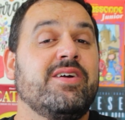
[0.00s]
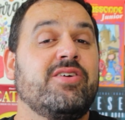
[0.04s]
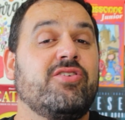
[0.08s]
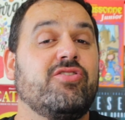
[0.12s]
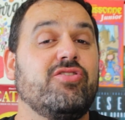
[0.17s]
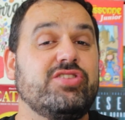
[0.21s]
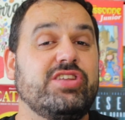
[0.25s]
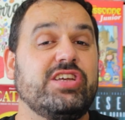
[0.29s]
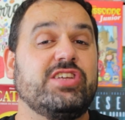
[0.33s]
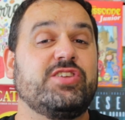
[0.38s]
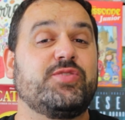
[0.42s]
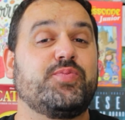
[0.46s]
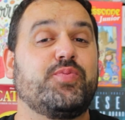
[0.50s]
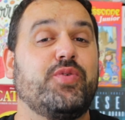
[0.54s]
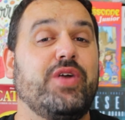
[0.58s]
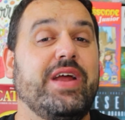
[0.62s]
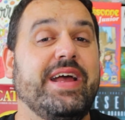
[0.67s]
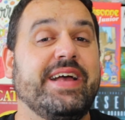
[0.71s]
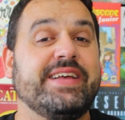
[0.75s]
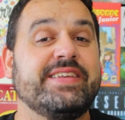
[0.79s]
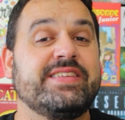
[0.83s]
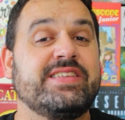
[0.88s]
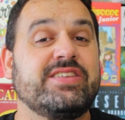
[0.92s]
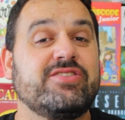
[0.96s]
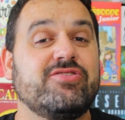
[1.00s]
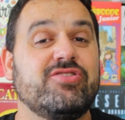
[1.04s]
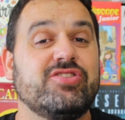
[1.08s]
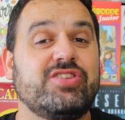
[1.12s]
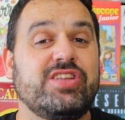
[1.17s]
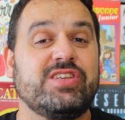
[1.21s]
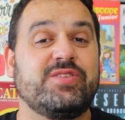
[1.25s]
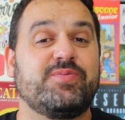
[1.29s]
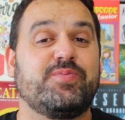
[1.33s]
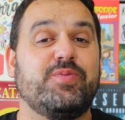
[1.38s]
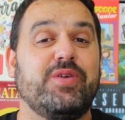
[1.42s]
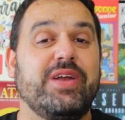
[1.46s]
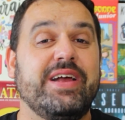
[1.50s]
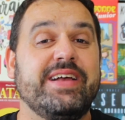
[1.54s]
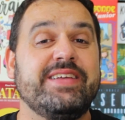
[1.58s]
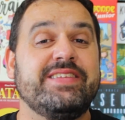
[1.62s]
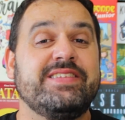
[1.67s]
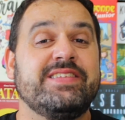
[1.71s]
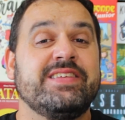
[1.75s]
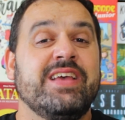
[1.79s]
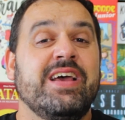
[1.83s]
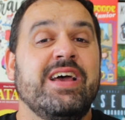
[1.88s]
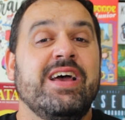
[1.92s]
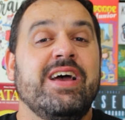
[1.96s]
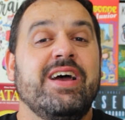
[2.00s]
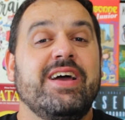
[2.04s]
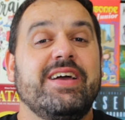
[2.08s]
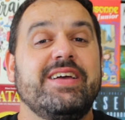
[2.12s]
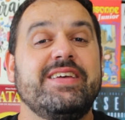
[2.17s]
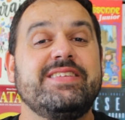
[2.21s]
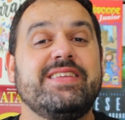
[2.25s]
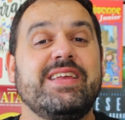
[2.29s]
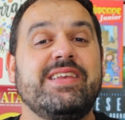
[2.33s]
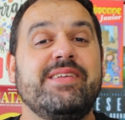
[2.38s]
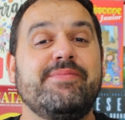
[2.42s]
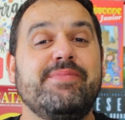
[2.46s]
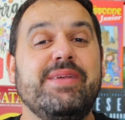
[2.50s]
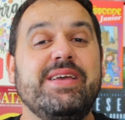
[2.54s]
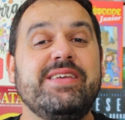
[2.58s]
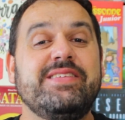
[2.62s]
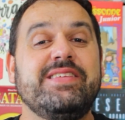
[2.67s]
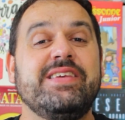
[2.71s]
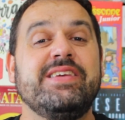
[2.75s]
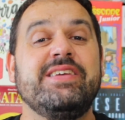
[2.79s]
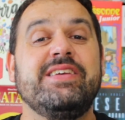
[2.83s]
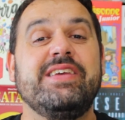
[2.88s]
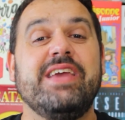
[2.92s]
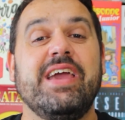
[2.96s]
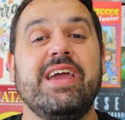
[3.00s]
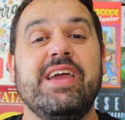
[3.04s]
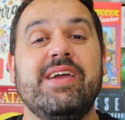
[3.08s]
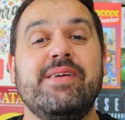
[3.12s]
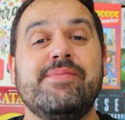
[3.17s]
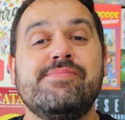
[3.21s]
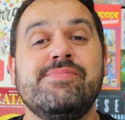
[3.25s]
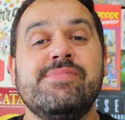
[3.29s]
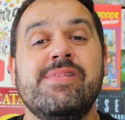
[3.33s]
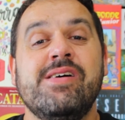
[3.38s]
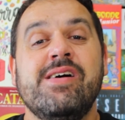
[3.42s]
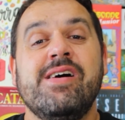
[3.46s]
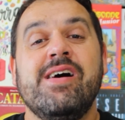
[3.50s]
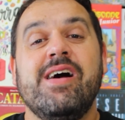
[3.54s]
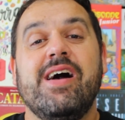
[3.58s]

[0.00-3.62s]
Colt Express. Colt Express is an amazing game,